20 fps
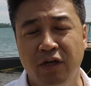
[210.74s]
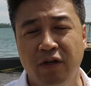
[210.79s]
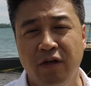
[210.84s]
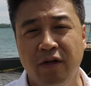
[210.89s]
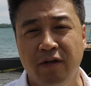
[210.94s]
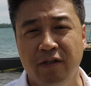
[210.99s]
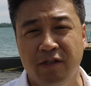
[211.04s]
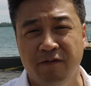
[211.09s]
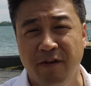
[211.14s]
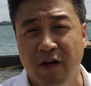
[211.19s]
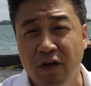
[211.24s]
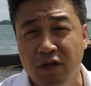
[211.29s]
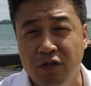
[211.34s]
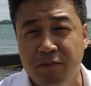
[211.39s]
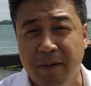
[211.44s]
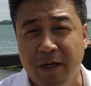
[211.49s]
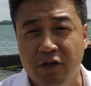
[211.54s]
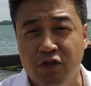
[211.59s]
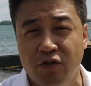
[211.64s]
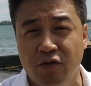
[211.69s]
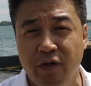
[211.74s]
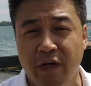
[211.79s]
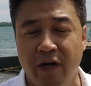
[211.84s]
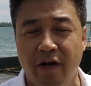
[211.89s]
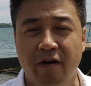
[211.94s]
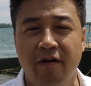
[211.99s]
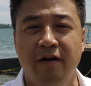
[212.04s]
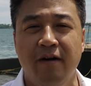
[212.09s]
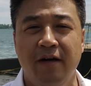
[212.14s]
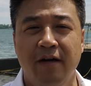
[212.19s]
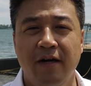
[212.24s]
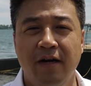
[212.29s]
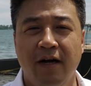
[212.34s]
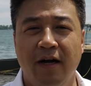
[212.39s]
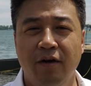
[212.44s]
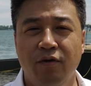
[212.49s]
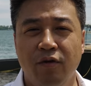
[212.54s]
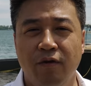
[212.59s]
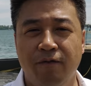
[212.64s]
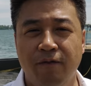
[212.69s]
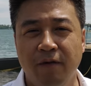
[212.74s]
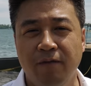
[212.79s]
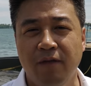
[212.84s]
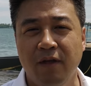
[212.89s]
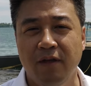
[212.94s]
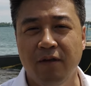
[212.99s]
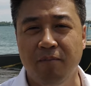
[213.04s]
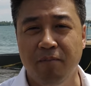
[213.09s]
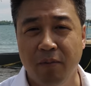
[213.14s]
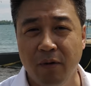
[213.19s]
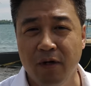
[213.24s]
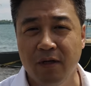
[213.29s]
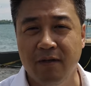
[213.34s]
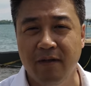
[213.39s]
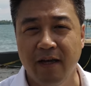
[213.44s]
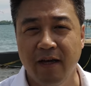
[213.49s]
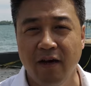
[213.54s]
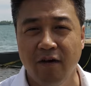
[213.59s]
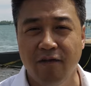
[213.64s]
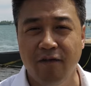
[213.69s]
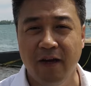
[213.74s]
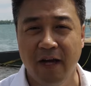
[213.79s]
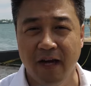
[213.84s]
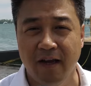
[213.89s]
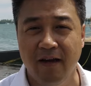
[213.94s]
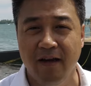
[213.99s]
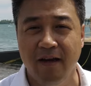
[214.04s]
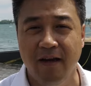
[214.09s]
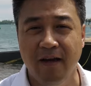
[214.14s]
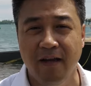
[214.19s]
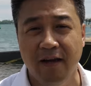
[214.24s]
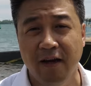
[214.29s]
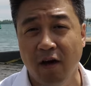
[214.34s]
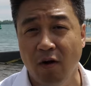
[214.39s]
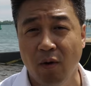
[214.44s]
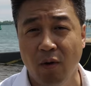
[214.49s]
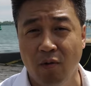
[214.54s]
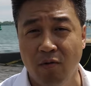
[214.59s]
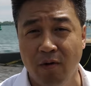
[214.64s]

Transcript: year, a very special year, 150th birthday of Canada and our